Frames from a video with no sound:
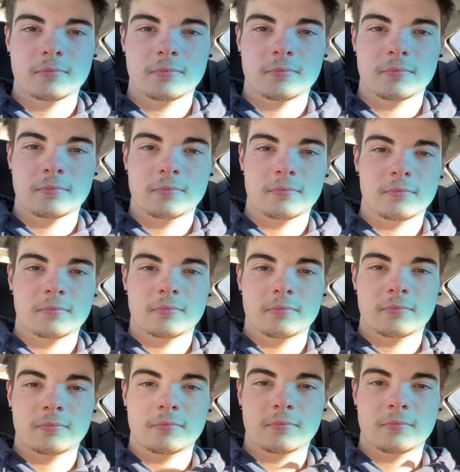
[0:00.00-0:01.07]

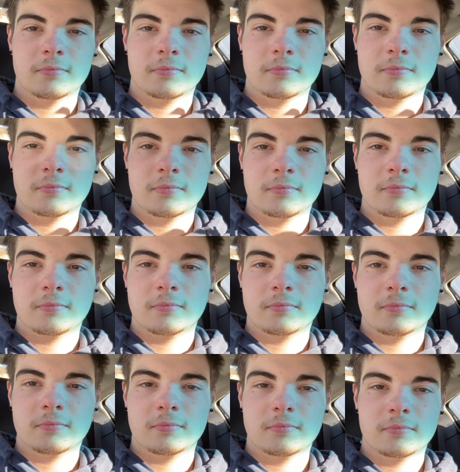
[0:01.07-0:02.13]

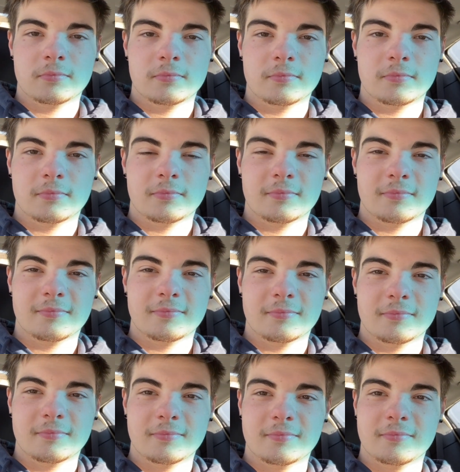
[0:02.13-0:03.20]

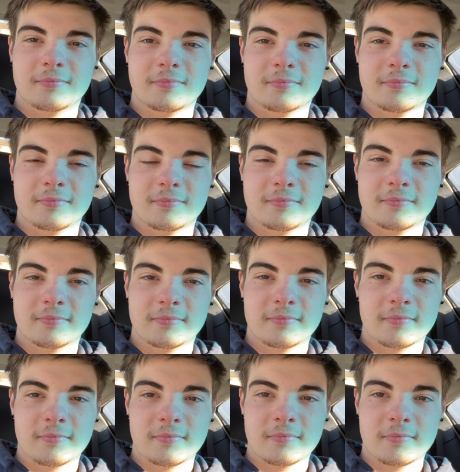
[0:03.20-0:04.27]

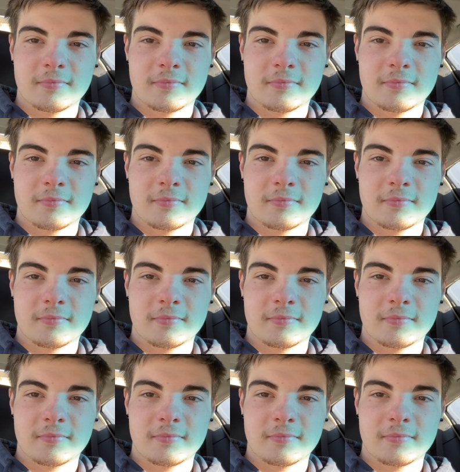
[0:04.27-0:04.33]
[no speech]